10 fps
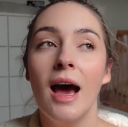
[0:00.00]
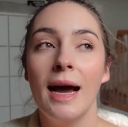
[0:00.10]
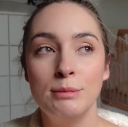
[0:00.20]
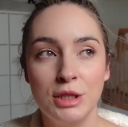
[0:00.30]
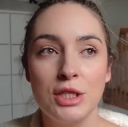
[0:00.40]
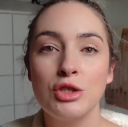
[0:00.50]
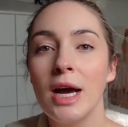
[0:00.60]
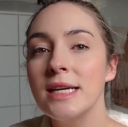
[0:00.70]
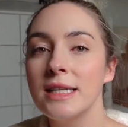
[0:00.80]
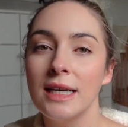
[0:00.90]
I'm just
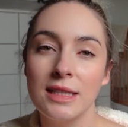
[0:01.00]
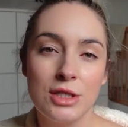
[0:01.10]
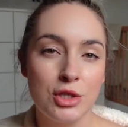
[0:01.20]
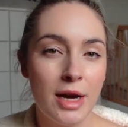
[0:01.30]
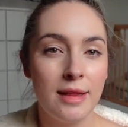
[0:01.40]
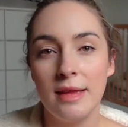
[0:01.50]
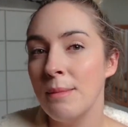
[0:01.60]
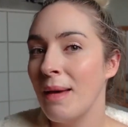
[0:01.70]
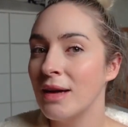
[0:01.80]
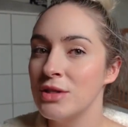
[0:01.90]
trying to illustrate the
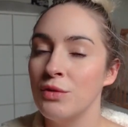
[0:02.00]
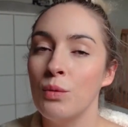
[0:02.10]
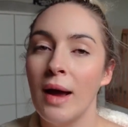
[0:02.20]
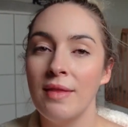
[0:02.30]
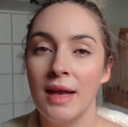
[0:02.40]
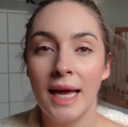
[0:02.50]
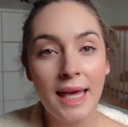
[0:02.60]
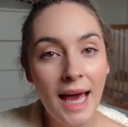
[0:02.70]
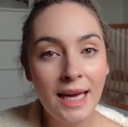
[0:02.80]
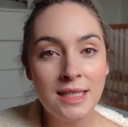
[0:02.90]
amount of weight that I
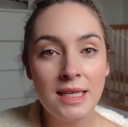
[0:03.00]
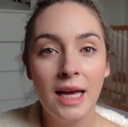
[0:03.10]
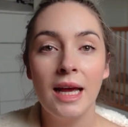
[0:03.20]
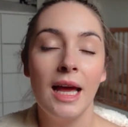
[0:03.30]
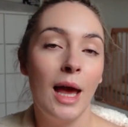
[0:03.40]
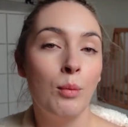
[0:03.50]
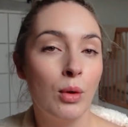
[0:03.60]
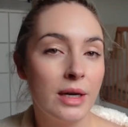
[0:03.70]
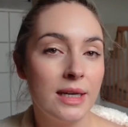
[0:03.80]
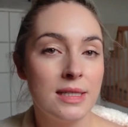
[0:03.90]
gained and
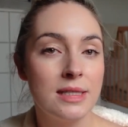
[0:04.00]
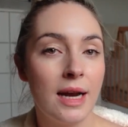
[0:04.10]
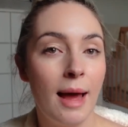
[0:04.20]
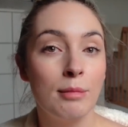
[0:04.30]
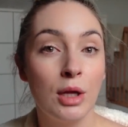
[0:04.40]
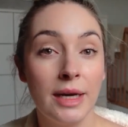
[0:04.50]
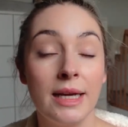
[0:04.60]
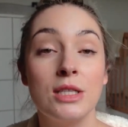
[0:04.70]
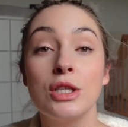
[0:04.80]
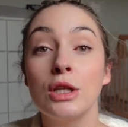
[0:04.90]
what it is that I'm
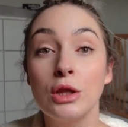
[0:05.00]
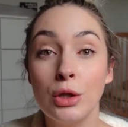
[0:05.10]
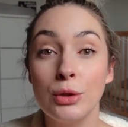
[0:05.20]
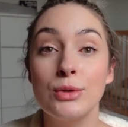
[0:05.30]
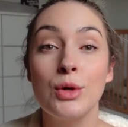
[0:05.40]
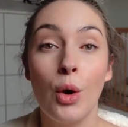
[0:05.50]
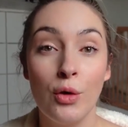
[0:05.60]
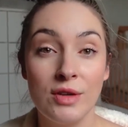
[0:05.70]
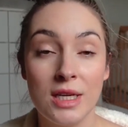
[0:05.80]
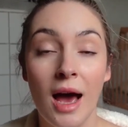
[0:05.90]
looking to lose
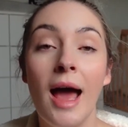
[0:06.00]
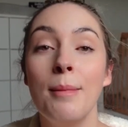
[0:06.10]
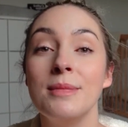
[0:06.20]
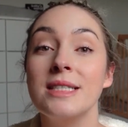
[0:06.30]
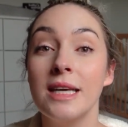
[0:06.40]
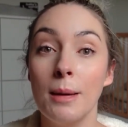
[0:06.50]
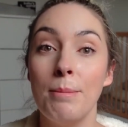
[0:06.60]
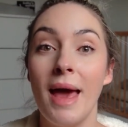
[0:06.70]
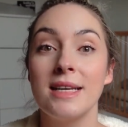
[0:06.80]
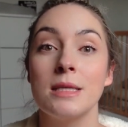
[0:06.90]
over time to get
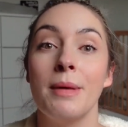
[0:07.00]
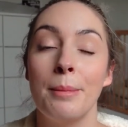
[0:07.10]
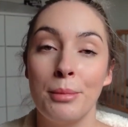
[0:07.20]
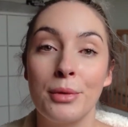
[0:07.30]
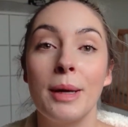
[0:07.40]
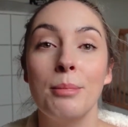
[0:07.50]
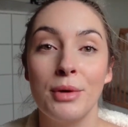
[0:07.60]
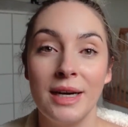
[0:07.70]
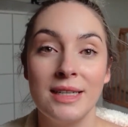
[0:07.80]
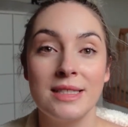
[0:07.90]
back to my
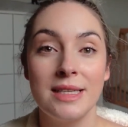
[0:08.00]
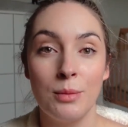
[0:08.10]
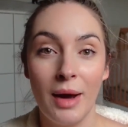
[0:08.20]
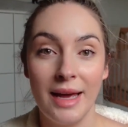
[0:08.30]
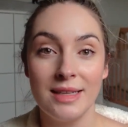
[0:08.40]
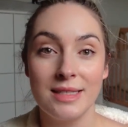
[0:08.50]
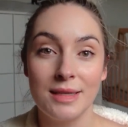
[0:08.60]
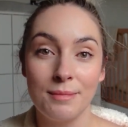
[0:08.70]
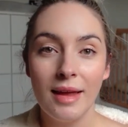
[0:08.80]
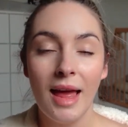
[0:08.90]
pre-pregnancy weight.
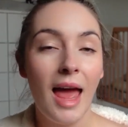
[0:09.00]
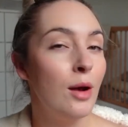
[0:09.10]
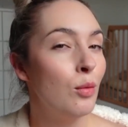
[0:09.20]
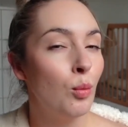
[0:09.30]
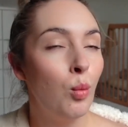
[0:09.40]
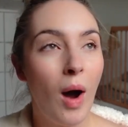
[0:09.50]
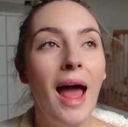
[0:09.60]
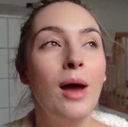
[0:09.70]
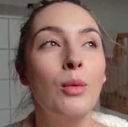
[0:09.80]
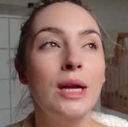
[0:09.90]
And
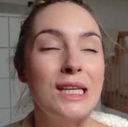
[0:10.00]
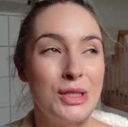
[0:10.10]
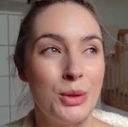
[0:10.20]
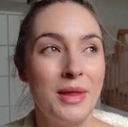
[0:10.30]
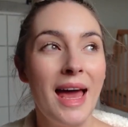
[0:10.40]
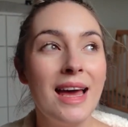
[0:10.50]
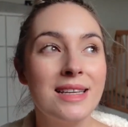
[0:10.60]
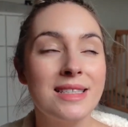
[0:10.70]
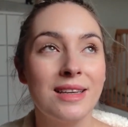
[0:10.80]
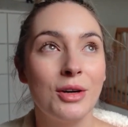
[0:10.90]
why I want to do
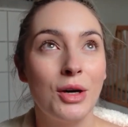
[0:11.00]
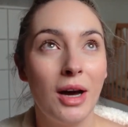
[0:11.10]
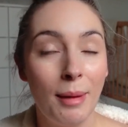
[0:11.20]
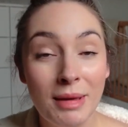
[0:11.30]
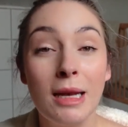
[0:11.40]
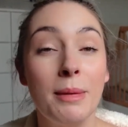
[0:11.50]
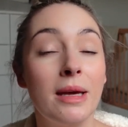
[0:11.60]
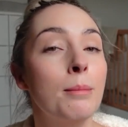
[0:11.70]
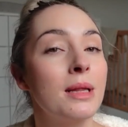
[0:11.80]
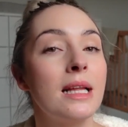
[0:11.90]
that, I'm going to be
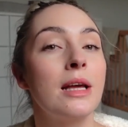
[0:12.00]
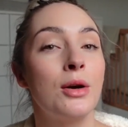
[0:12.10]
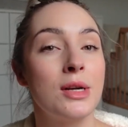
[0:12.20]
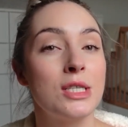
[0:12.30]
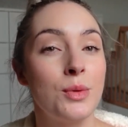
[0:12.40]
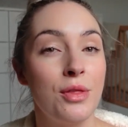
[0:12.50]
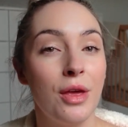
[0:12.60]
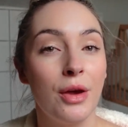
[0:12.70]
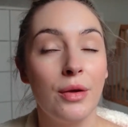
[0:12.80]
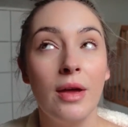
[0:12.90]
completely honest with
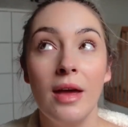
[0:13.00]
you.